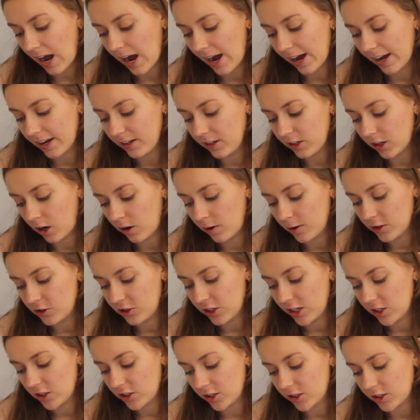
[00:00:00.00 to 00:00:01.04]
I always
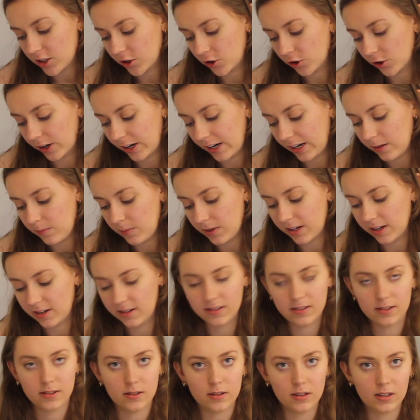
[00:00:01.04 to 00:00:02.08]
change it to green
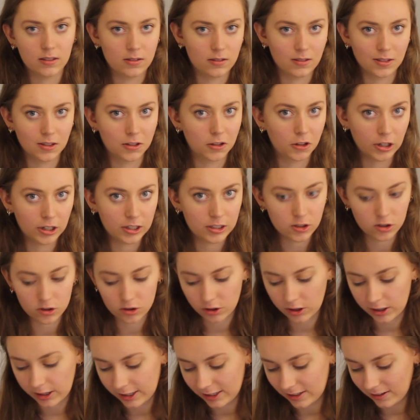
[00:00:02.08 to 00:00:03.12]
because it's a green
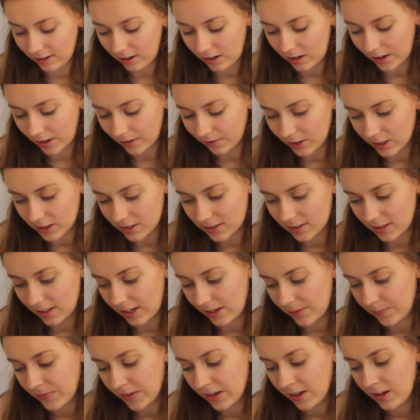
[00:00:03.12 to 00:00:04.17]
screen,
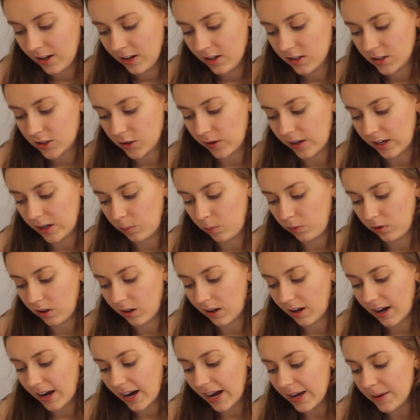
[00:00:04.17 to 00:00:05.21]
obviously. So hit
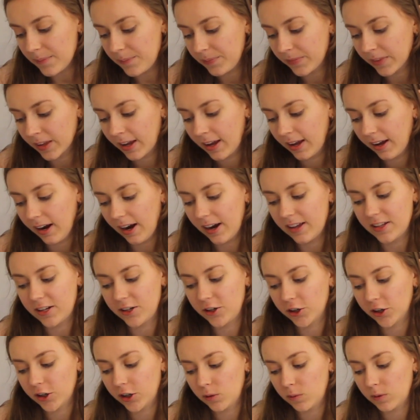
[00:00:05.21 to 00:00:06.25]
apply, and then
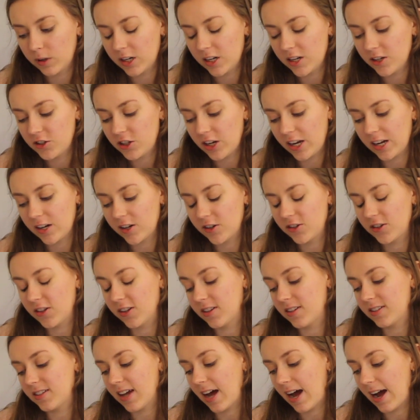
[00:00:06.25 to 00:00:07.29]
you're going to want to change the
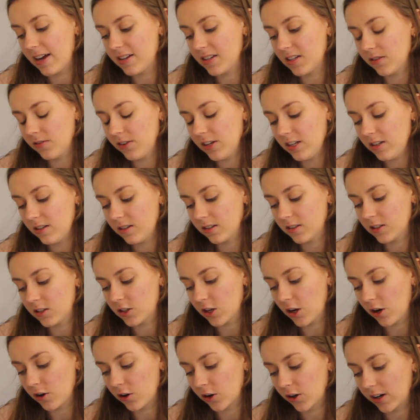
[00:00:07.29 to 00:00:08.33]
size of it.
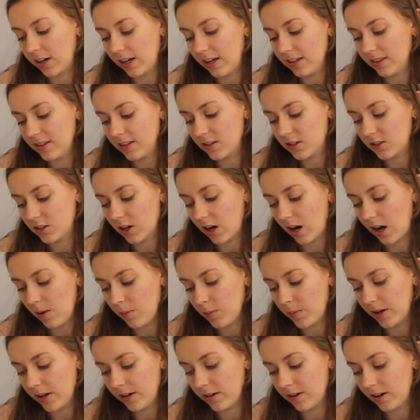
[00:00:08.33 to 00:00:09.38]
So you're going to hit this
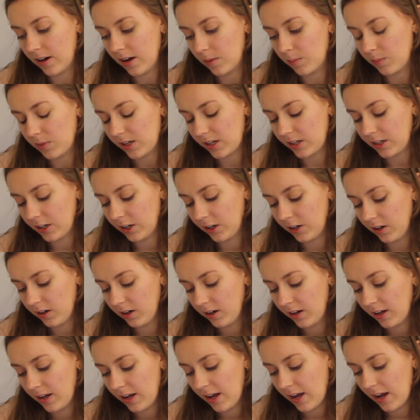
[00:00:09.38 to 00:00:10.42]
top button up here,
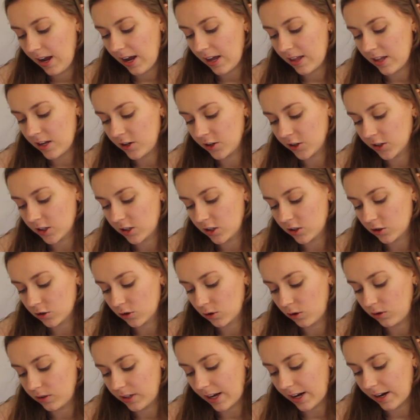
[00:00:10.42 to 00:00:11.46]
and then you're going to
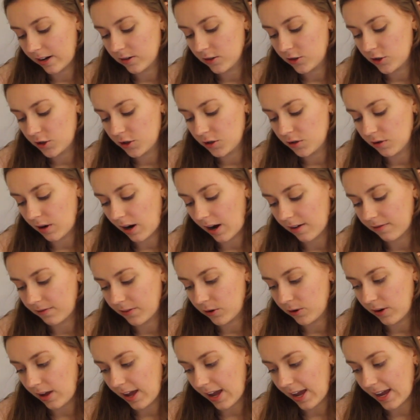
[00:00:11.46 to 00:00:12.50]
scroll down to
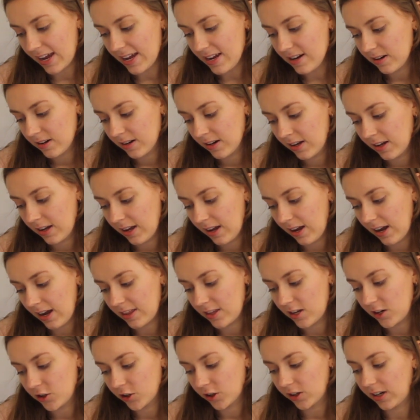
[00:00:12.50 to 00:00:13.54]
iPhone 8,
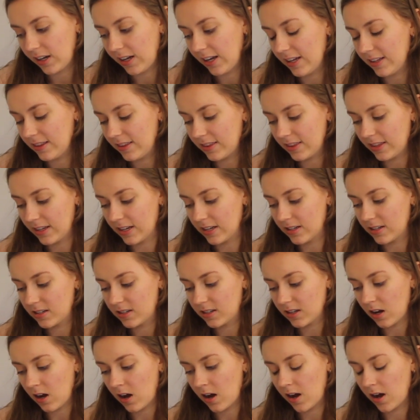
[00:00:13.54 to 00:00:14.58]
and then you're going to hit
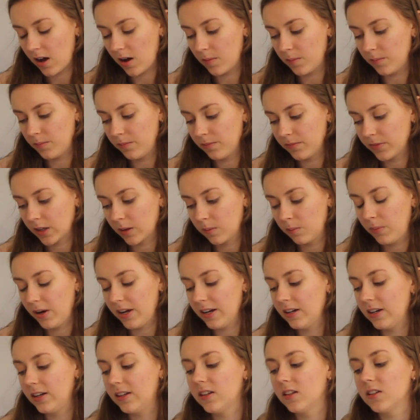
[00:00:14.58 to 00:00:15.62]
this
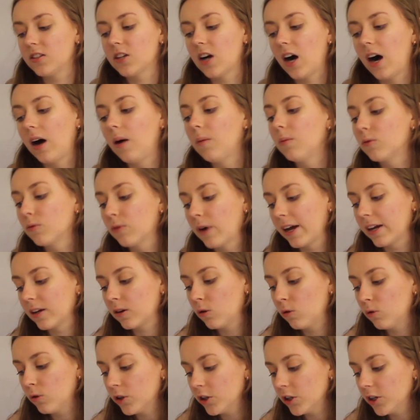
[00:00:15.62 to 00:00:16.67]
button in the top right
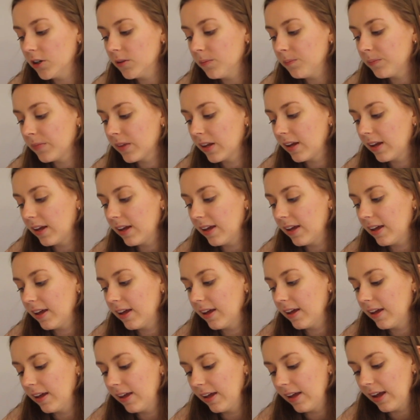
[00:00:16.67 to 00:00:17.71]
corner,
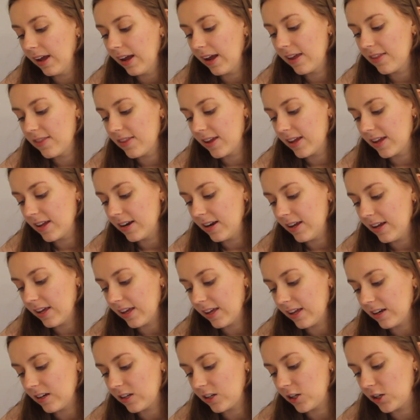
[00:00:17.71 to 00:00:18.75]
and then
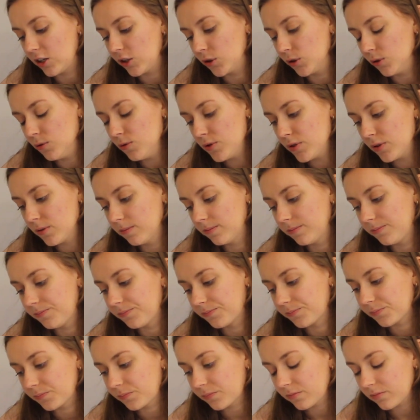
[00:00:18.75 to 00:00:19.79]
hit use.
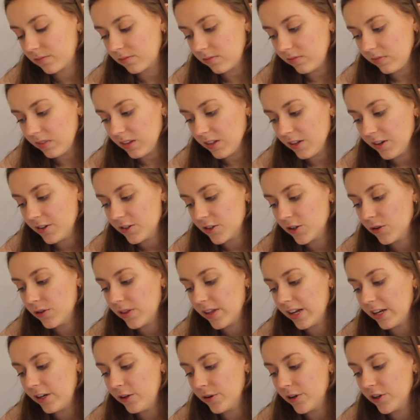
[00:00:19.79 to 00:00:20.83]
So
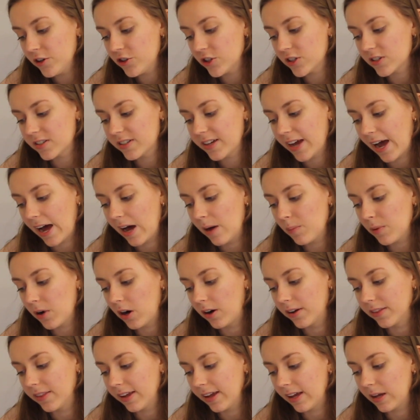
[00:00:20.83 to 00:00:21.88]
then you can just tap
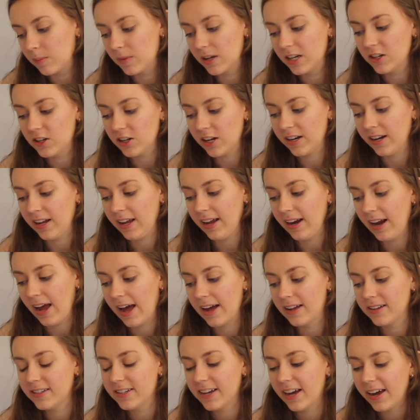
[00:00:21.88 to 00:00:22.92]
on the image and hit
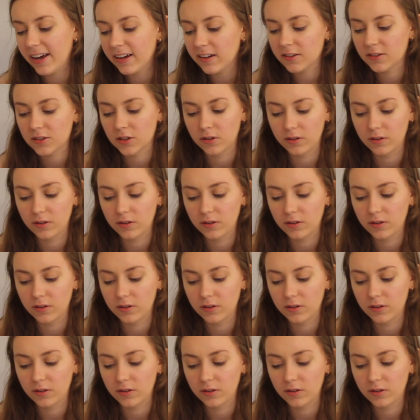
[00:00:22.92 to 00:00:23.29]
add text.